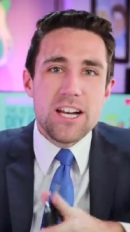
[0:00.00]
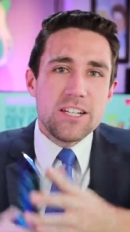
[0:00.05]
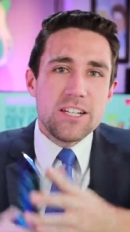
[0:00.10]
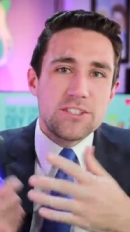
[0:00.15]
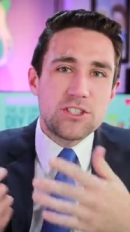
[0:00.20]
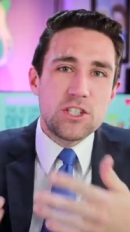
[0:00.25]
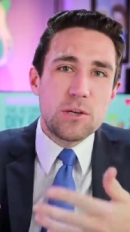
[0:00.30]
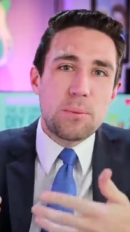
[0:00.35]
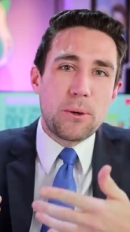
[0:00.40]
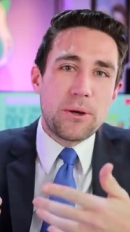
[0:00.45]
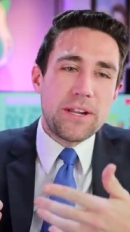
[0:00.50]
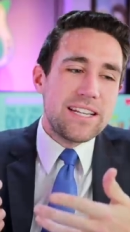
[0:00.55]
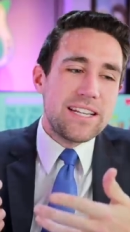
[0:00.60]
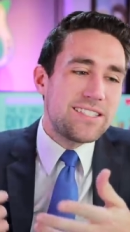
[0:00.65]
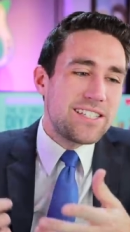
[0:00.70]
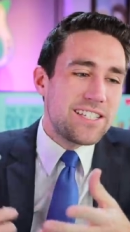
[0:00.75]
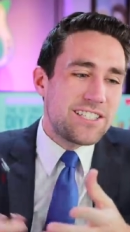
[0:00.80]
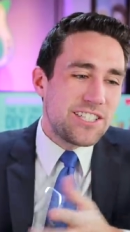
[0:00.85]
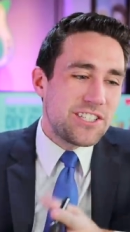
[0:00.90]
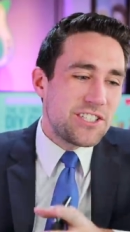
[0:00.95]
Super
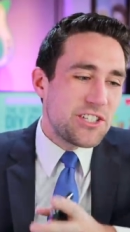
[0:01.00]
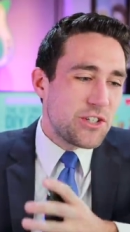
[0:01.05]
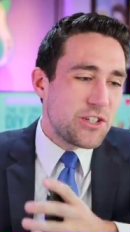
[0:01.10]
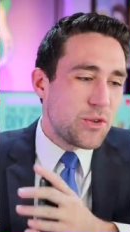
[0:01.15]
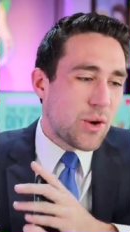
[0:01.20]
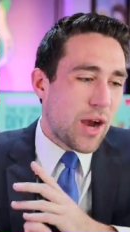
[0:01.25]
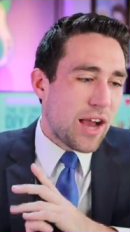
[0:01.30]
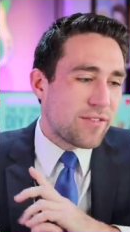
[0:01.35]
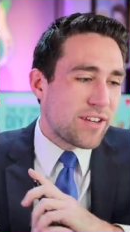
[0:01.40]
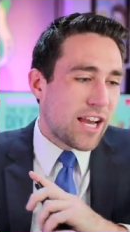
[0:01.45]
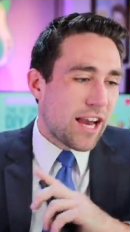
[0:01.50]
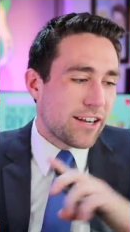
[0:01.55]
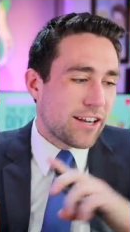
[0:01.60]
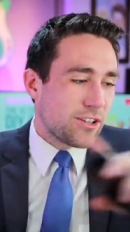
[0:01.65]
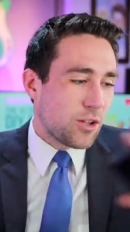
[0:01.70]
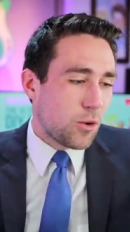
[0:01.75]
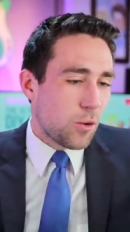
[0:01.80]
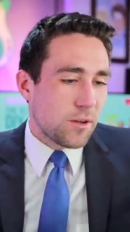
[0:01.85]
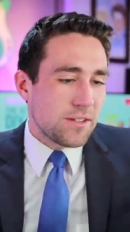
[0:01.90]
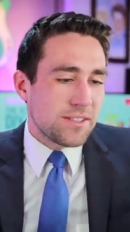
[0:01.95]
easy to do. I've got it.
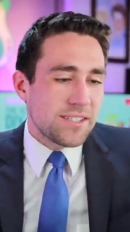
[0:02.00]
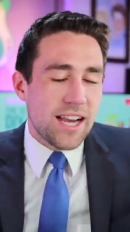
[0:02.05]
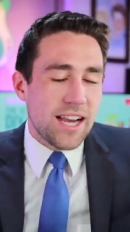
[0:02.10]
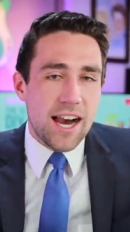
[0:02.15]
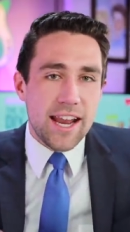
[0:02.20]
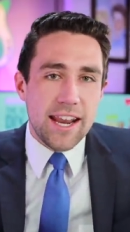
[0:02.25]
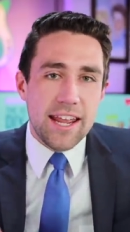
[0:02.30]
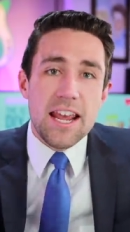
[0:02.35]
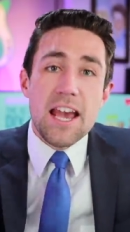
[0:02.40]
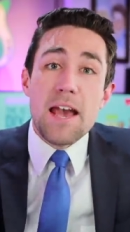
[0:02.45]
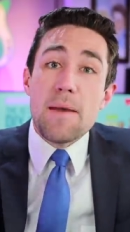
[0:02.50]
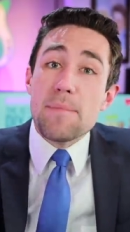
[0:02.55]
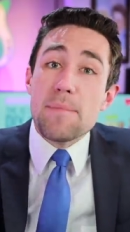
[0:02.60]
Lauren's got it.